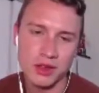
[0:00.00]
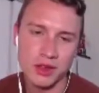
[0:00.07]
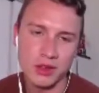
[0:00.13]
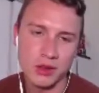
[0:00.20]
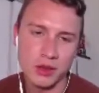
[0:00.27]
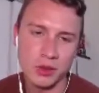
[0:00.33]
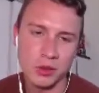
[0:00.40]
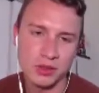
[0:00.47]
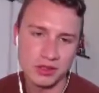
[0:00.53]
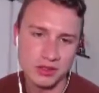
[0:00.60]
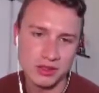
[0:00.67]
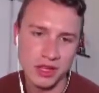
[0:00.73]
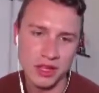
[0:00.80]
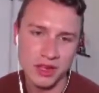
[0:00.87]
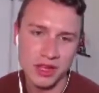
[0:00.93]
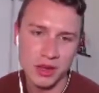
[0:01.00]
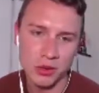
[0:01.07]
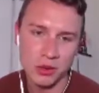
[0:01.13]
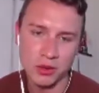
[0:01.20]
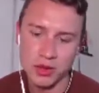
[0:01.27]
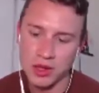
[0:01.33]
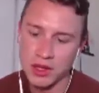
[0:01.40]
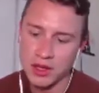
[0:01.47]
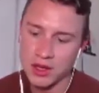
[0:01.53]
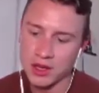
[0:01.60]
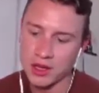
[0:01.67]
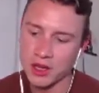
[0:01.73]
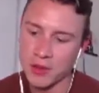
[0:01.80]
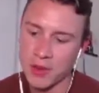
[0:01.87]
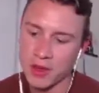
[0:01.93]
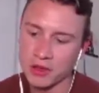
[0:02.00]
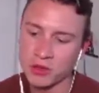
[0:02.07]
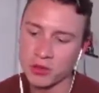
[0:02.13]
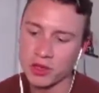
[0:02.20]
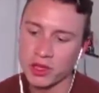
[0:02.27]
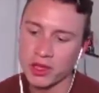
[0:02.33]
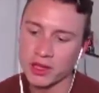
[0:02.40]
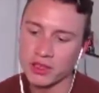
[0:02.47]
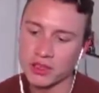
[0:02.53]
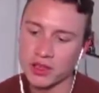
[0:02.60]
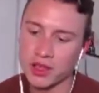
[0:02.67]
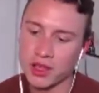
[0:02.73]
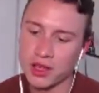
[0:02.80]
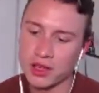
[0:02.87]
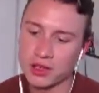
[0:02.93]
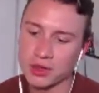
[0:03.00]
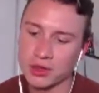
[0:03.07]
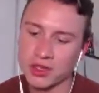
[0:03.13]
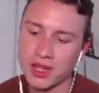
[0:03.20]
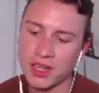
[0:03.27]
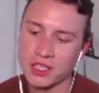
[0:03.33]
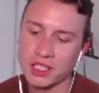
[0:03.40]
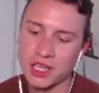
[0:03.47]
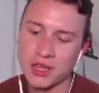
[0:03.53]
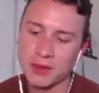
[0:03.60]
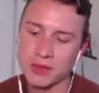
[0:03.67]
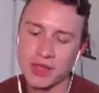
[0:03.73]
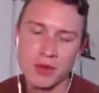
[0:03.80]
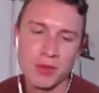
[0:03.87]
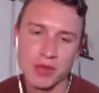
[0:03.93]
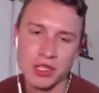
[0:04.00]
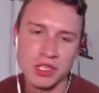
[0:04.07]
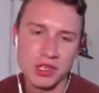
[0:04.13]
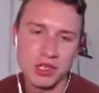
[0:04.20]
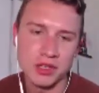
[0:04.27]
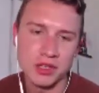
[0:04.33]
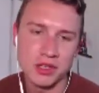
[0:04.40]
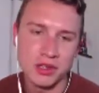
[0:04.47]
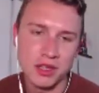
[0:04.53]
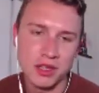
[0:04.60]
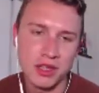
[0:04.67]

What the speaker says: I thought was a standout. I also really liked Trinidad James on Mission.